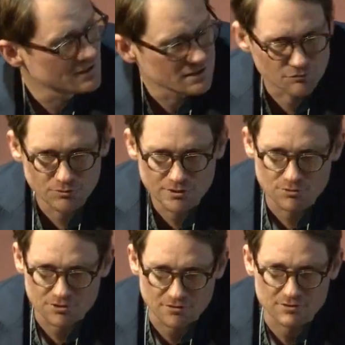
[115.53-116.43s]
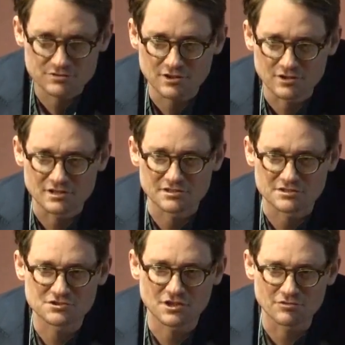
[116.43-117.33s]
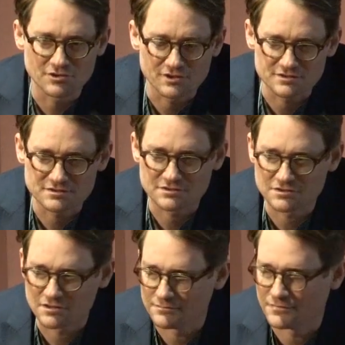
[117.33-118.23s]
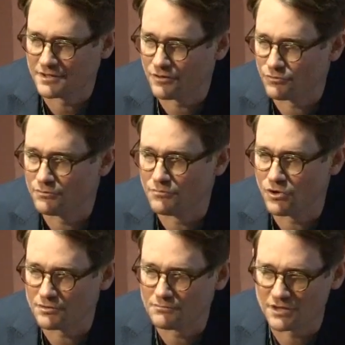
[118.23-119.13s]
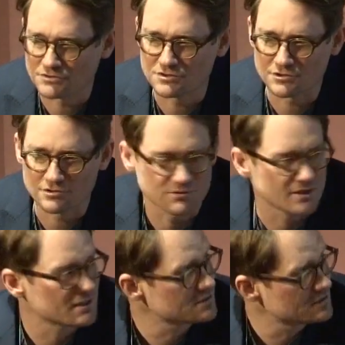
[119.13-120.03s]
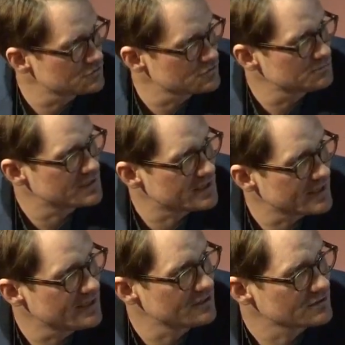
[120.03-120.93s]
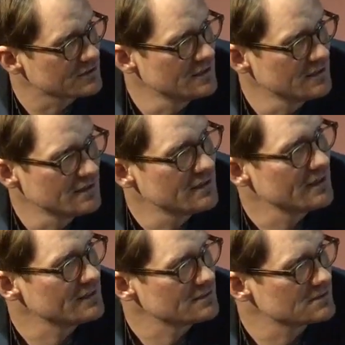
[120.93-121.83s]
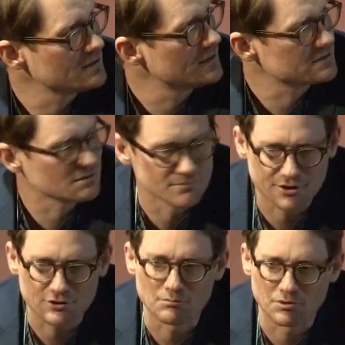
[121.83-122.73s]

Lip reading: If we were to suddenly discover this in some remote mountain crevasse, this would be hailed as a medical